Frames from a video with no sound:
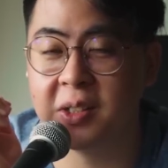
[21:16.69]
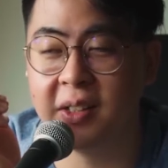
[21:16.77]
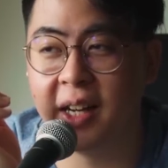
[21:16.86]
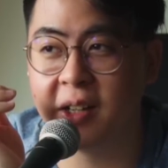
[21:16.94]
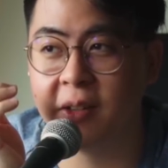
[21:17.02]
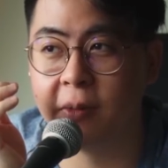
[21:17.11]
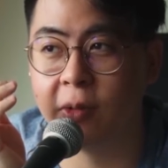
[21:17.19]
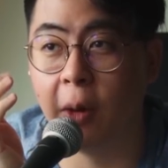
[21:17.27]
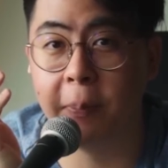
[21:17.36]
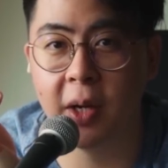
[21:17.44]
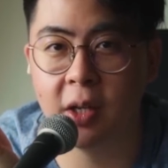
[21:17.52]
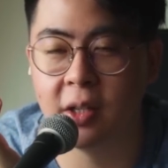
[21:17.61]
like
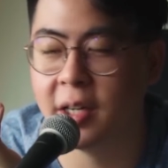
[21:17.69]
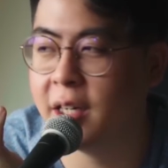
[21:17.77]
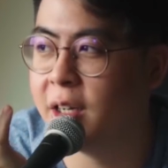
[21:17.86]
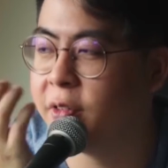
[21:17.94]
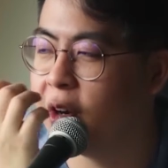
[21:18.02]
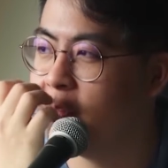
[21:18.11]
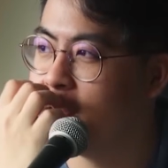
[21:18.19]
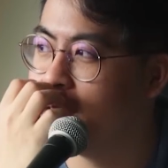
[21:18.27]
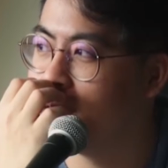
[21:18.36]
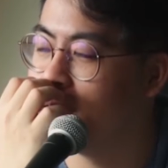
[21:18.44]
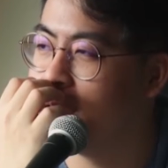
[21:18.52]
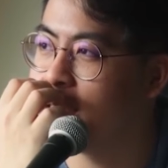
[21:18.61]
topic of
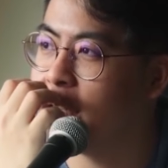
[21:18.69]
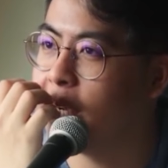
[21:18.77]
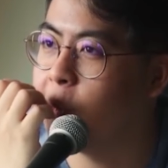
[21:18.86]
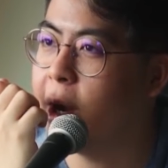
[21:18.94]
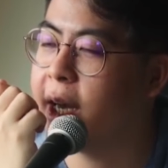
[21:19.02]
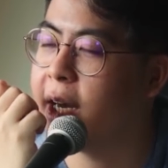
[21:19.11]
conversation. It's like